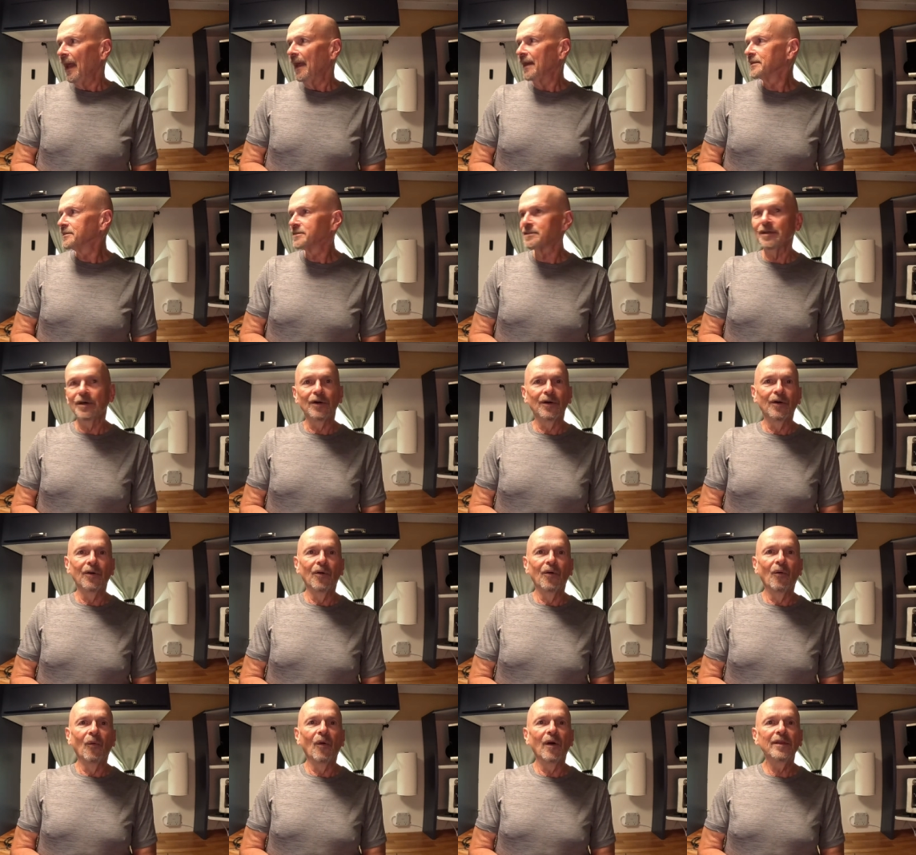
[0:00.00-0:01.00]
And so
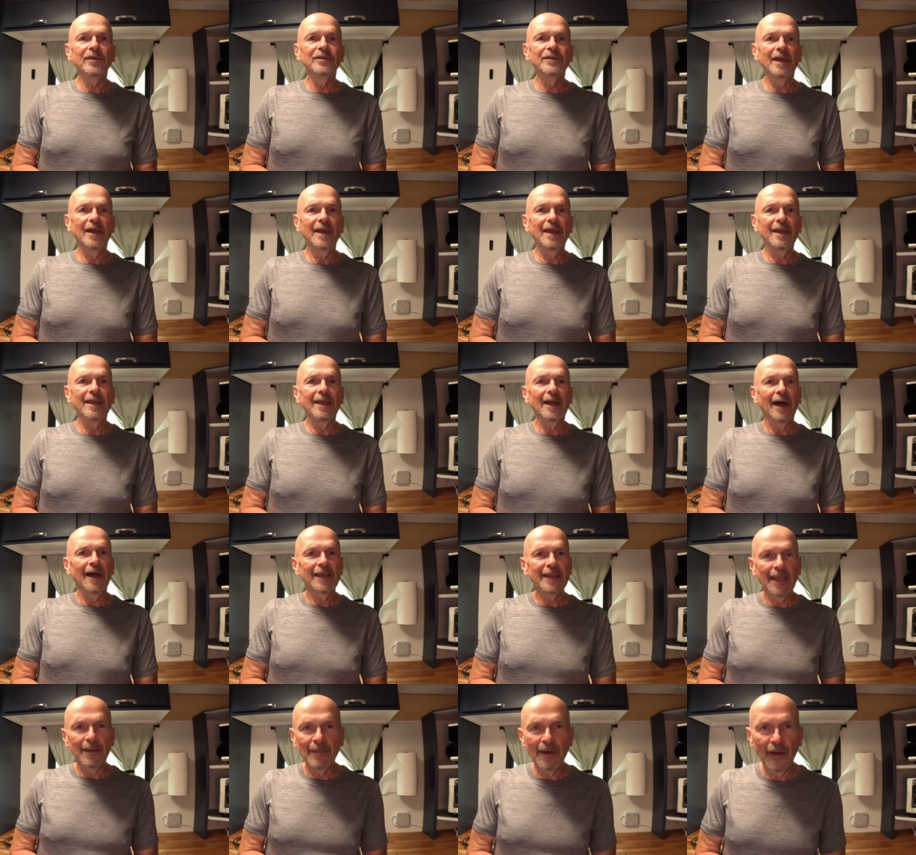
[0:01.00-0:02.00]
one day
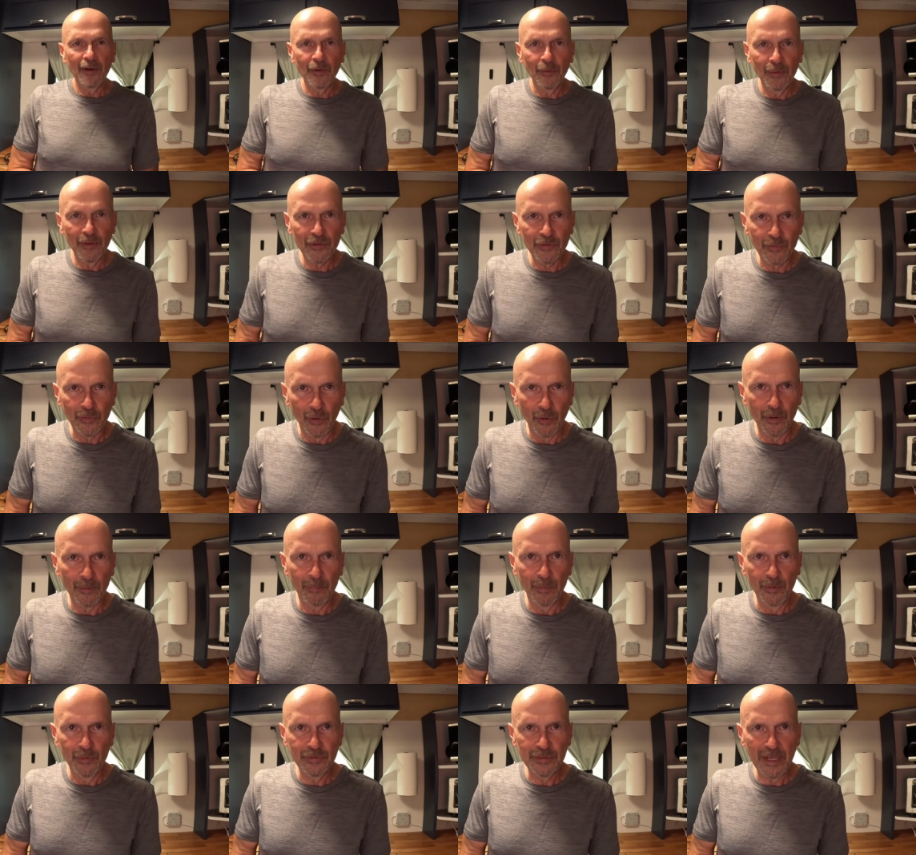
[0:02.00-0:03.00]
I came out with a roll
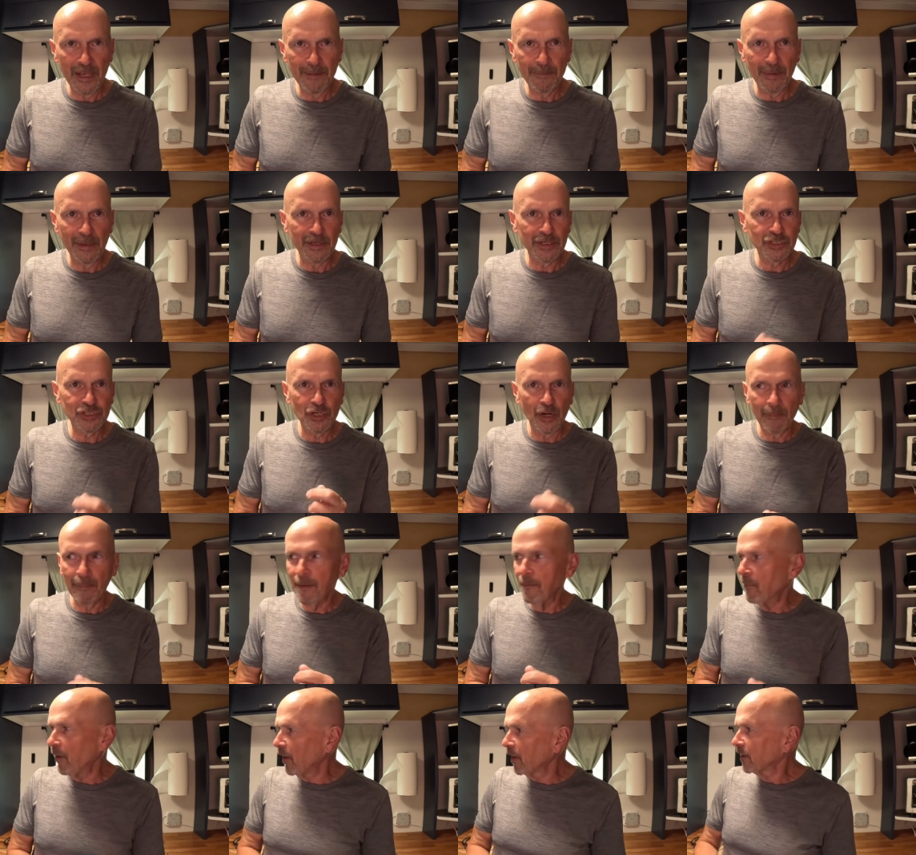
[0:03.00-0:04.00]
of blue tape and a
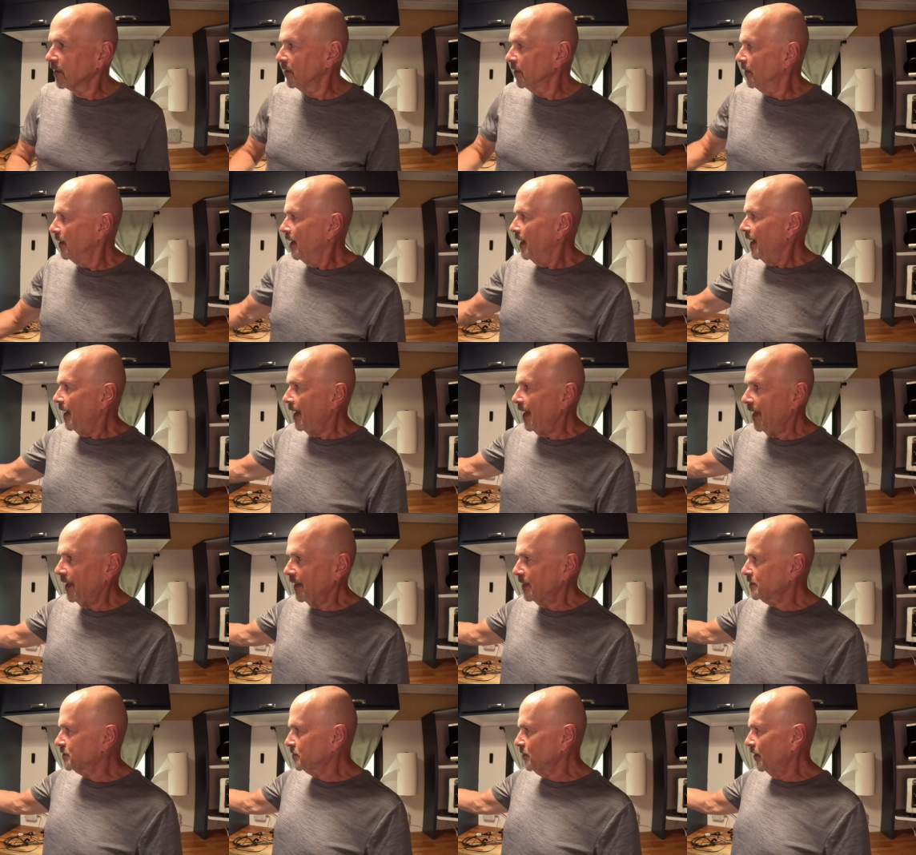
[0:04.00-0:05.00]
Sharpie marker and
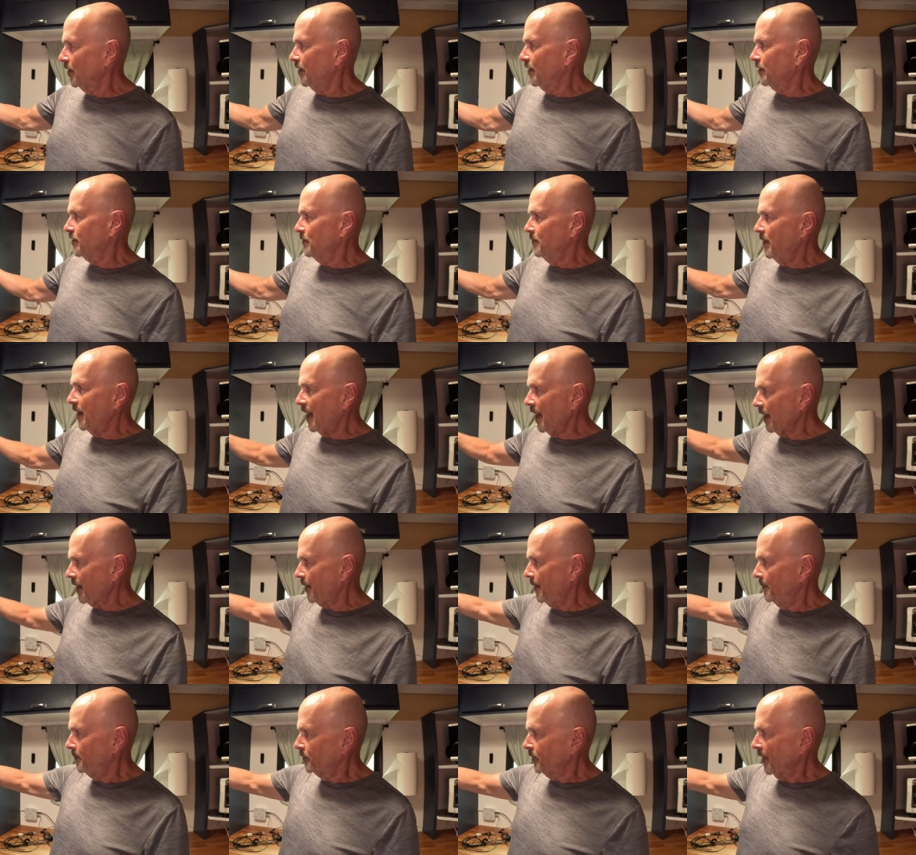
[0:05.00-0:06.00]
I started at the
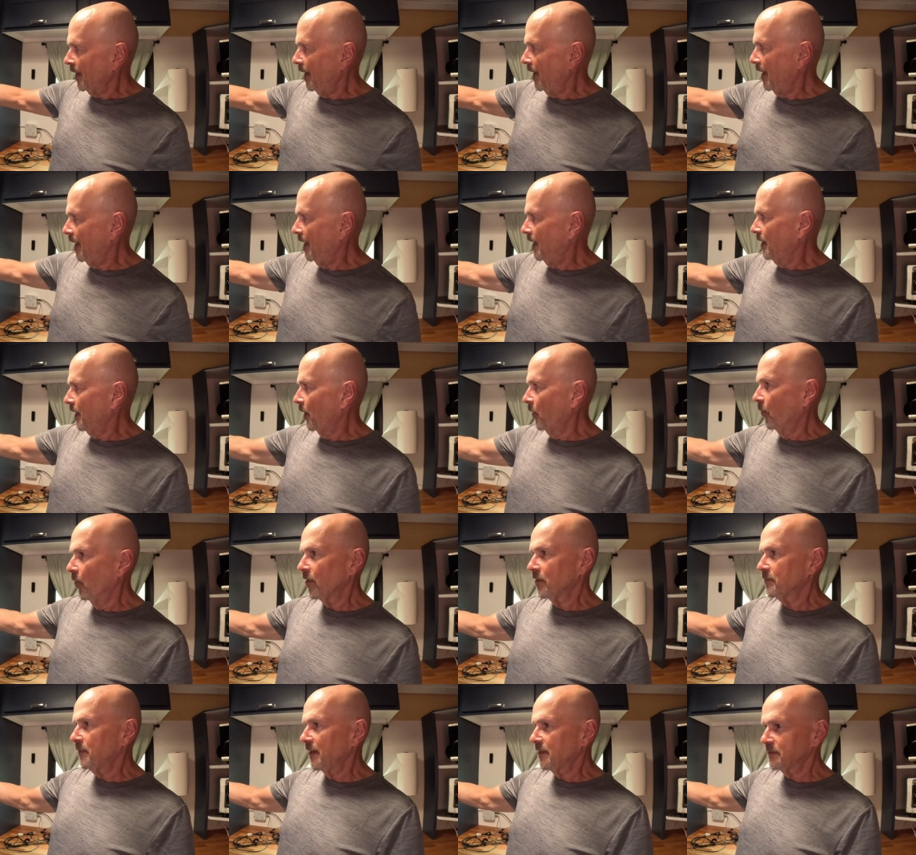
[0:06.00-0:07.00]
back and I
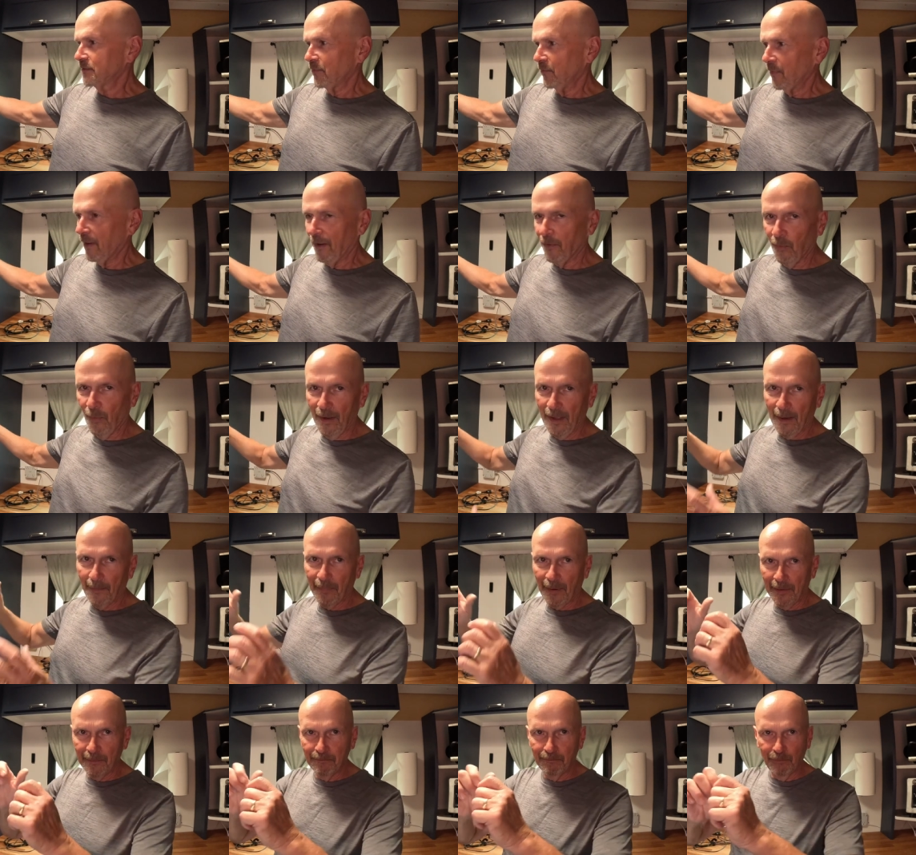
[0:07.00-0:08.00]
worked my, my way
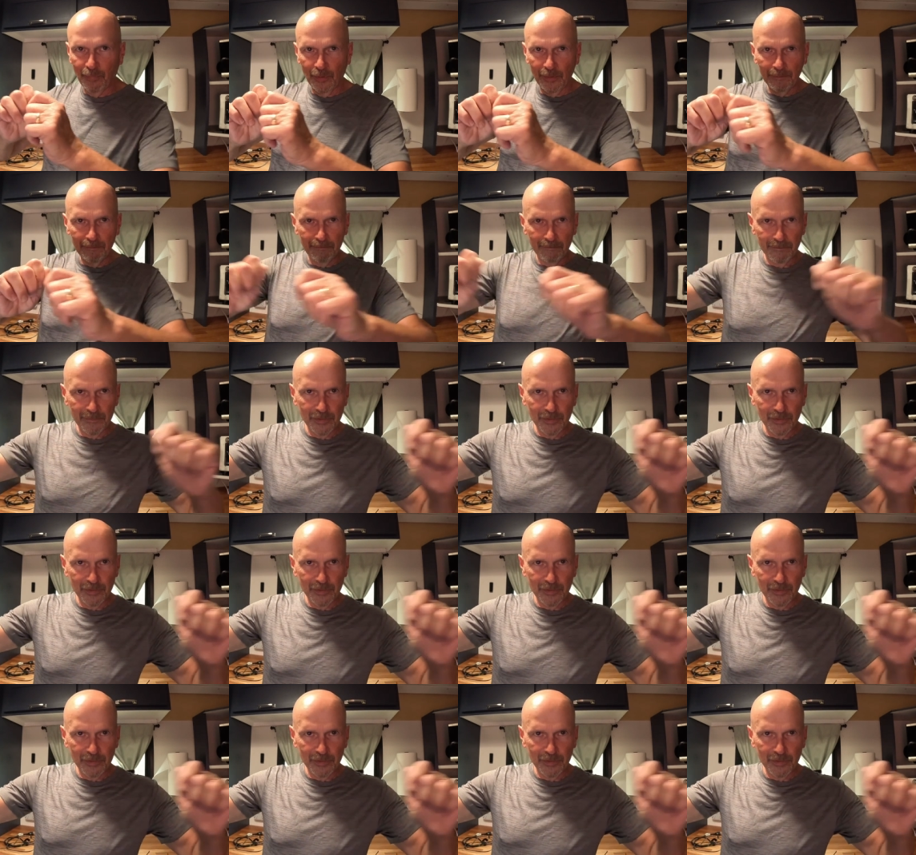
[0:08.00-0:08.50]
up. I put